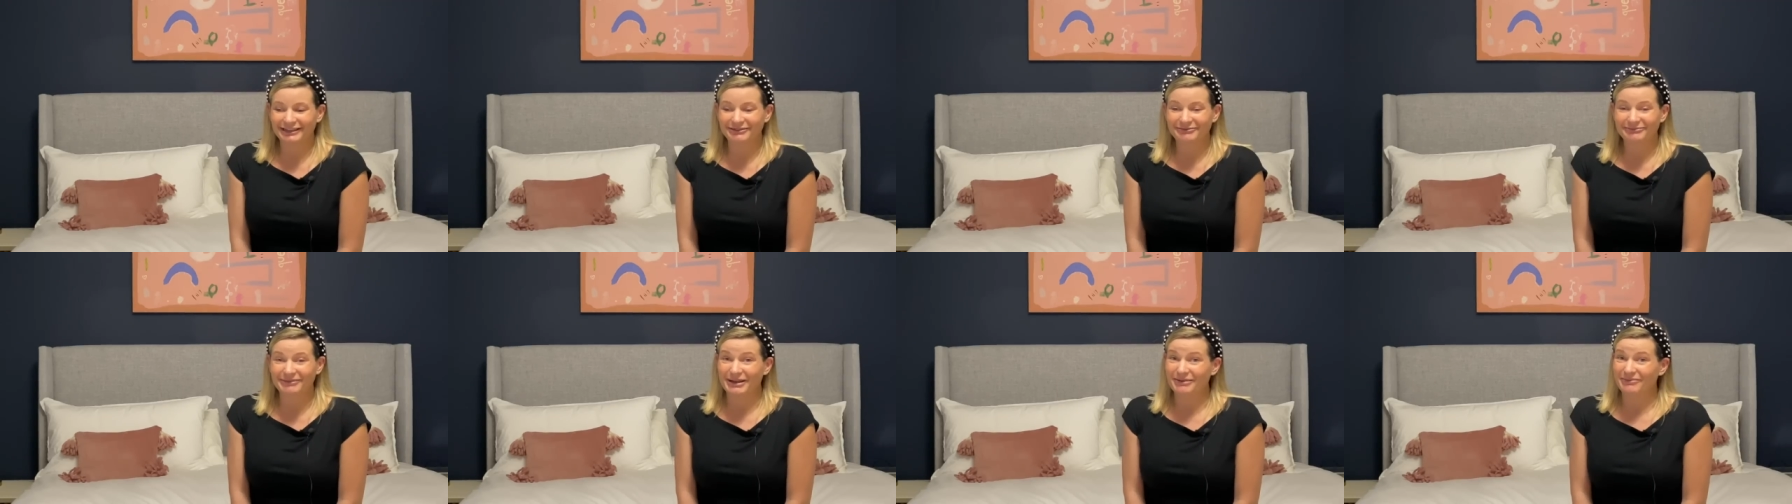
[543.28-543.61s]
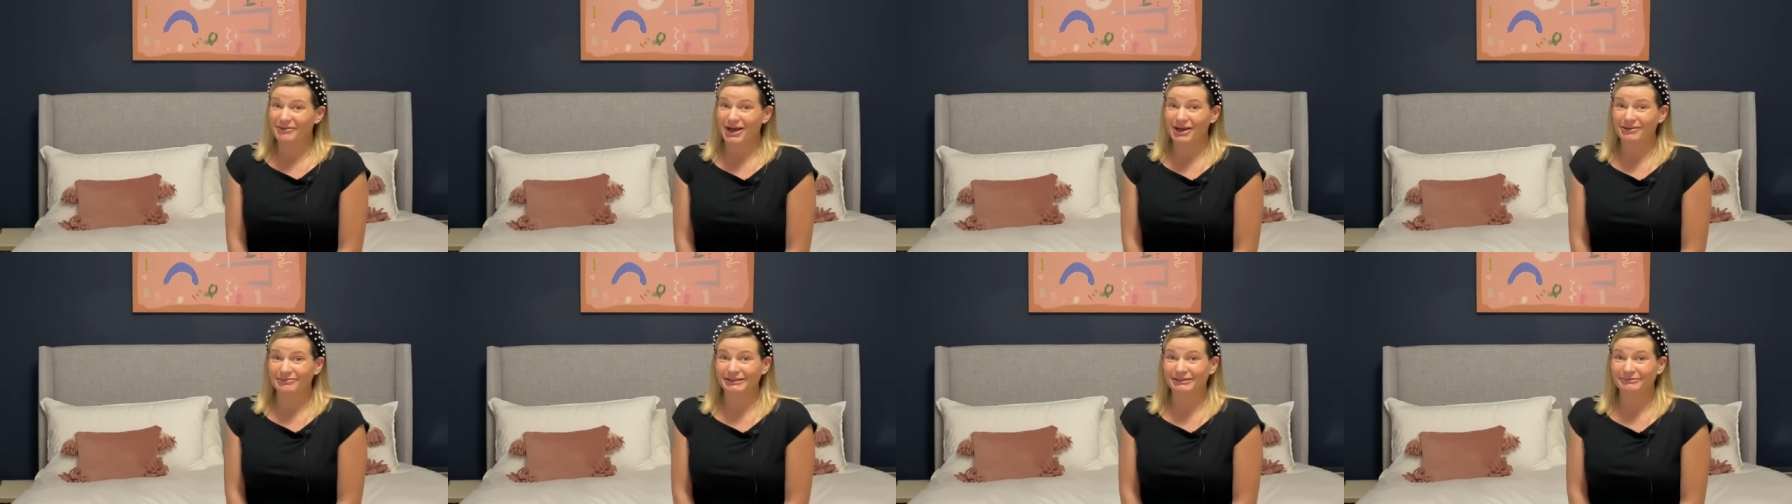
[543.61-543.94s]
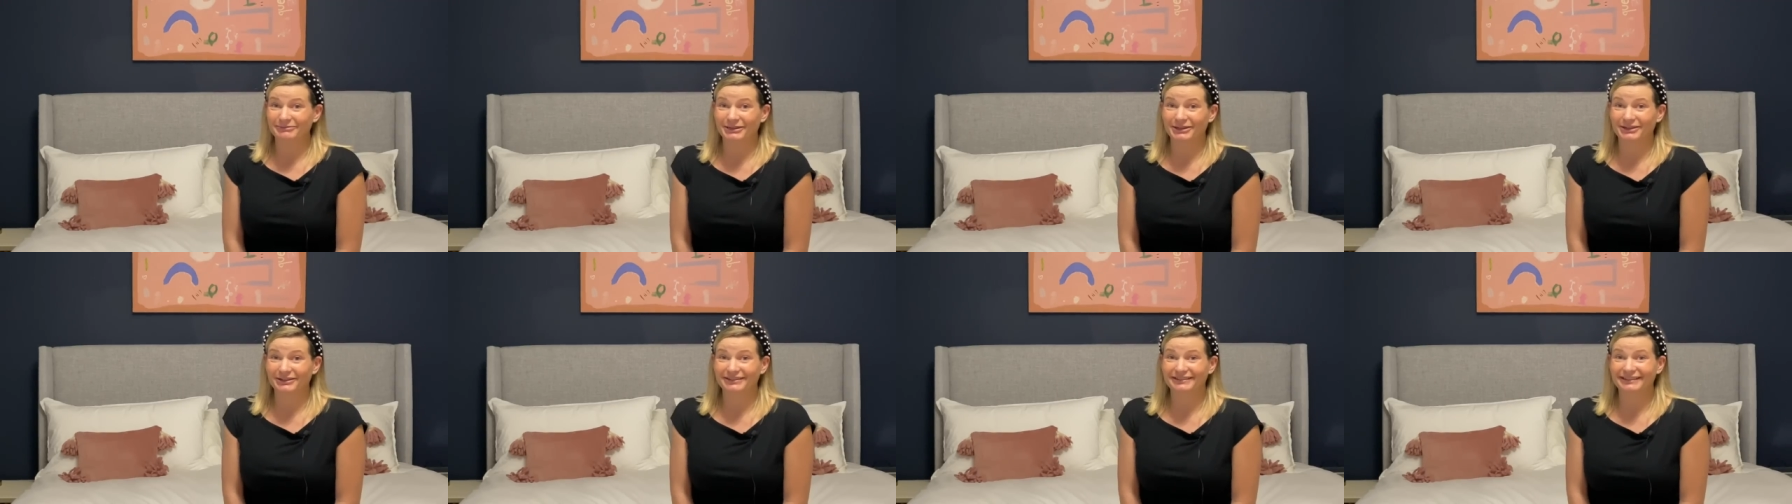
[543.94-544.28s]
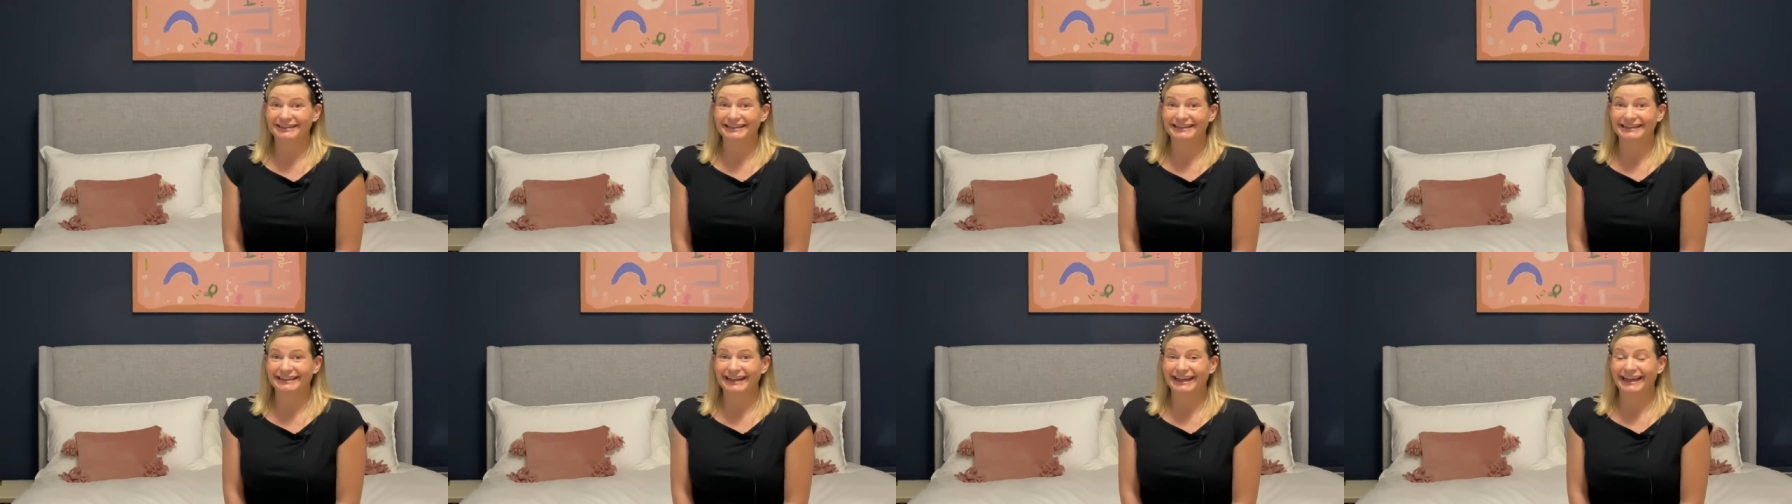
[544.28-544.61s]
my mom in
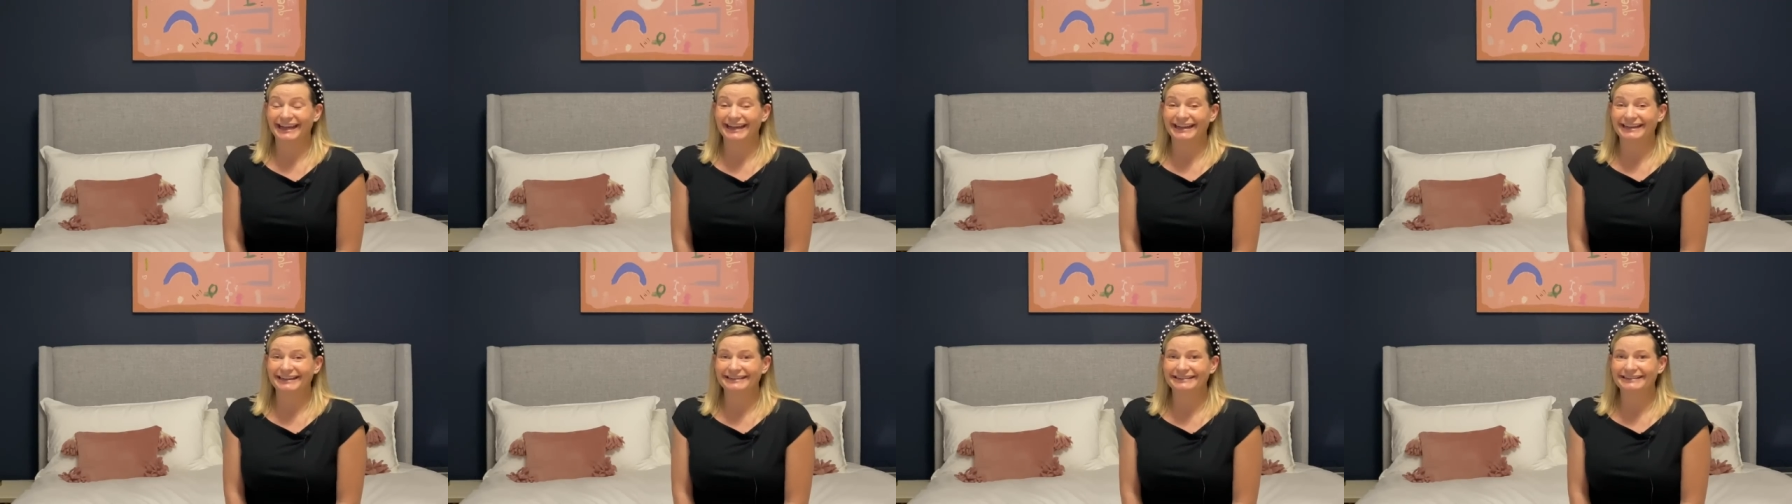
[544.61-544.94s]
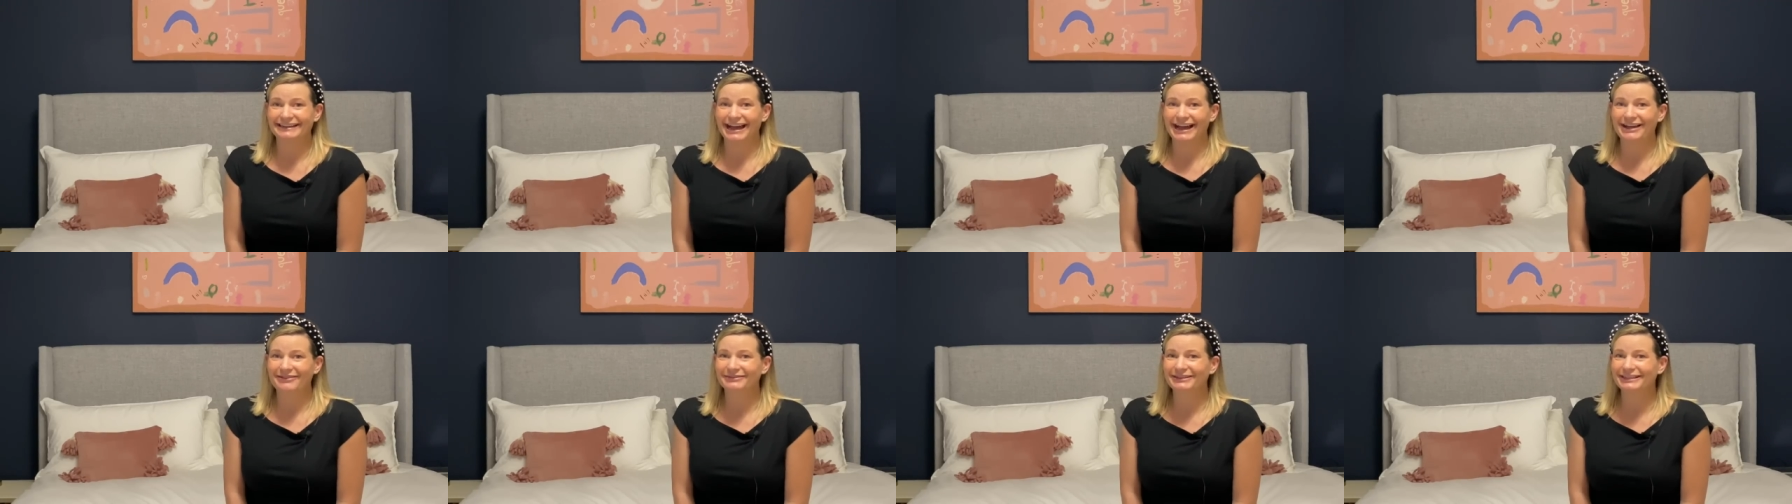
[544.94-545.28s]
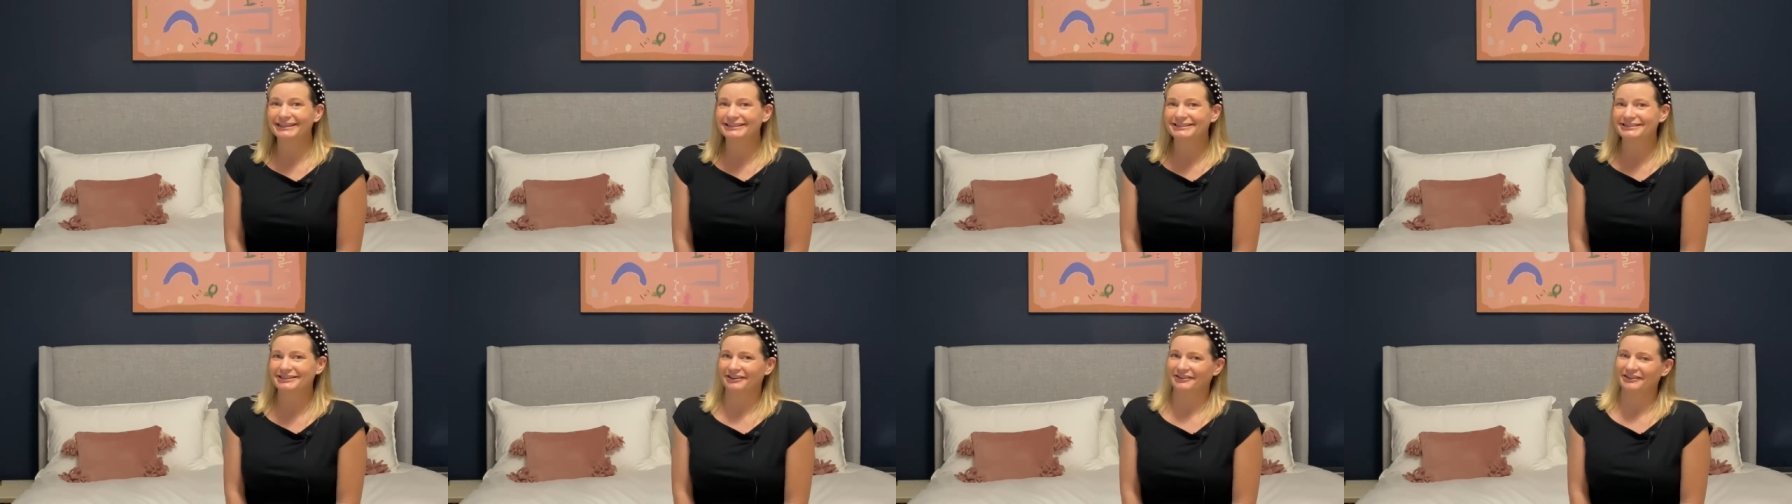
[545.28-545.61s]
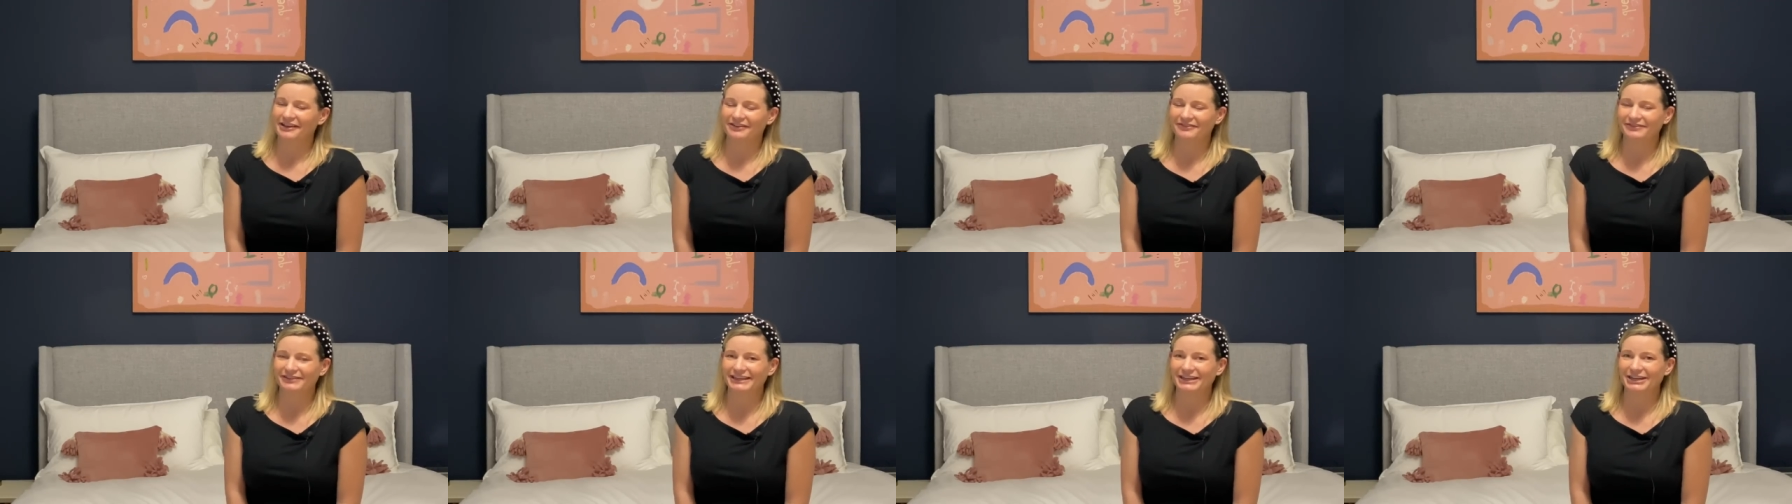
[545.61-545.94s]
person, and I'm gonna share
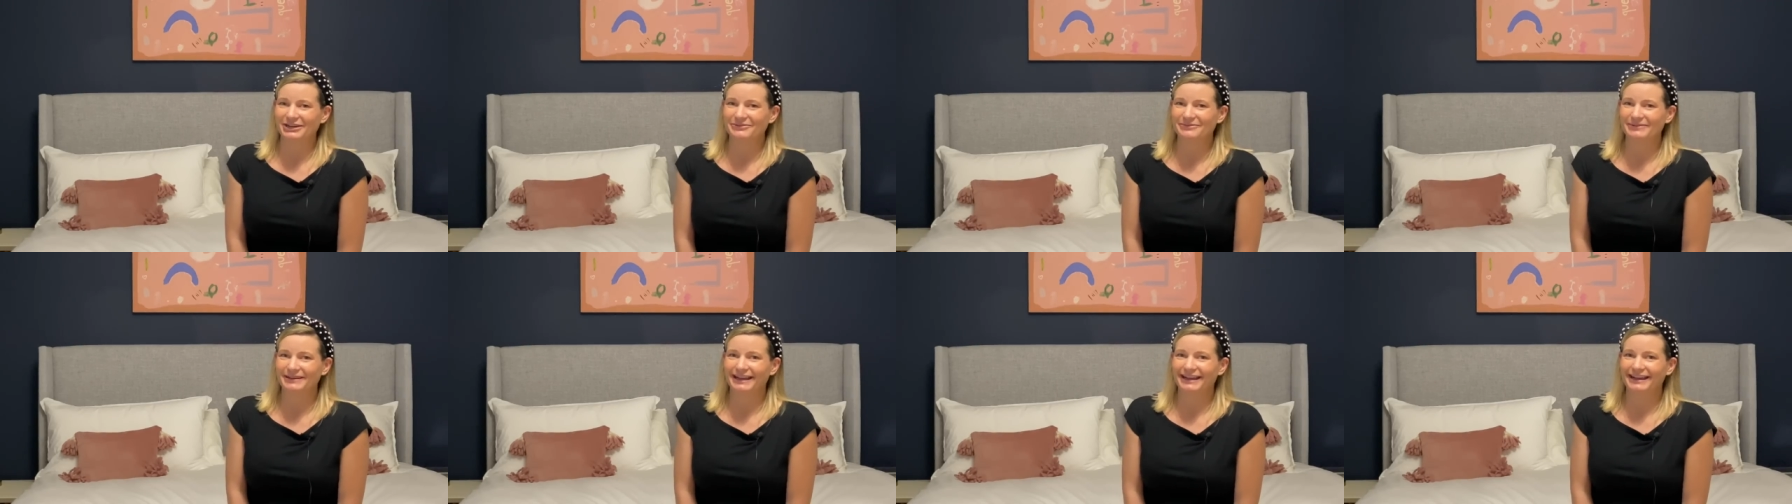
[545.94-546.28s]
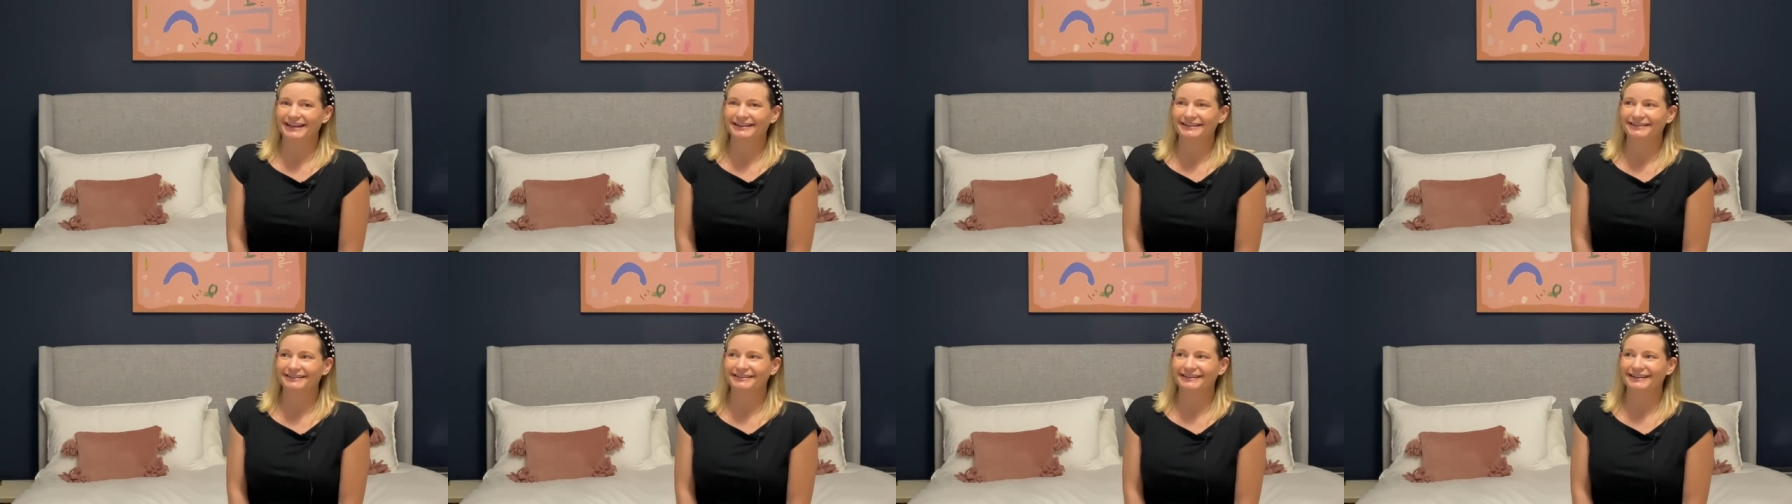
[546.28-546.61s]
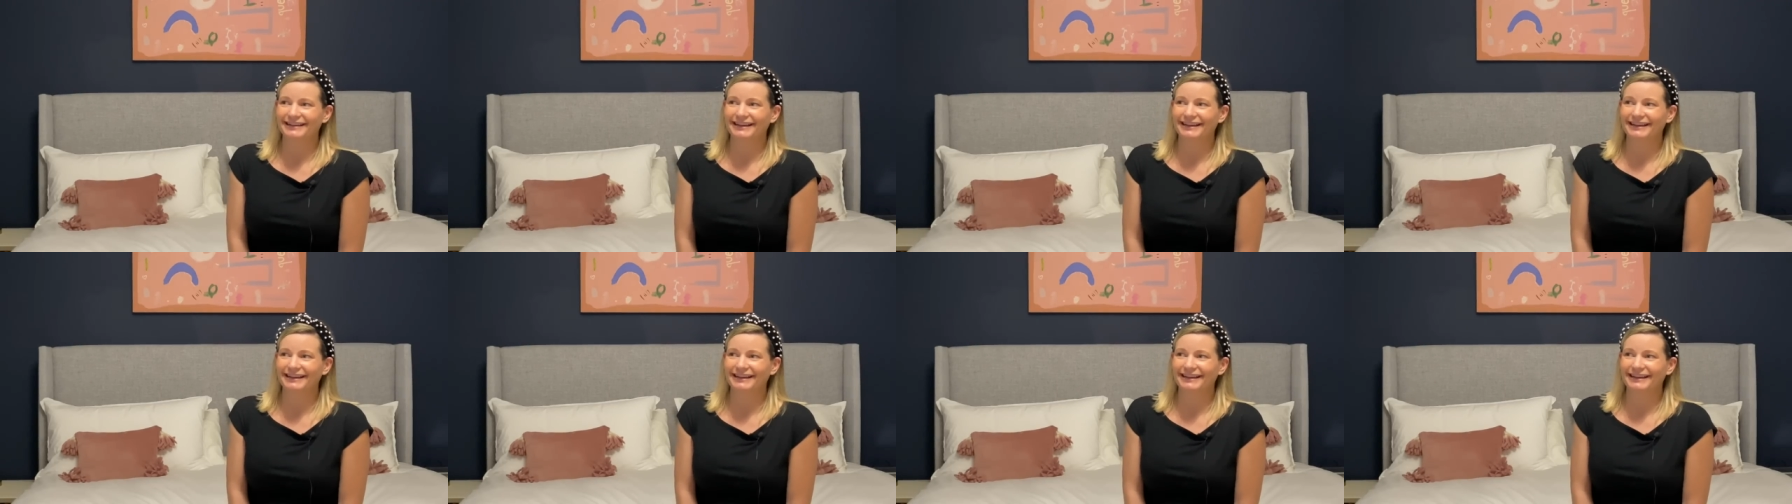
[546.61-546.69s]
that video because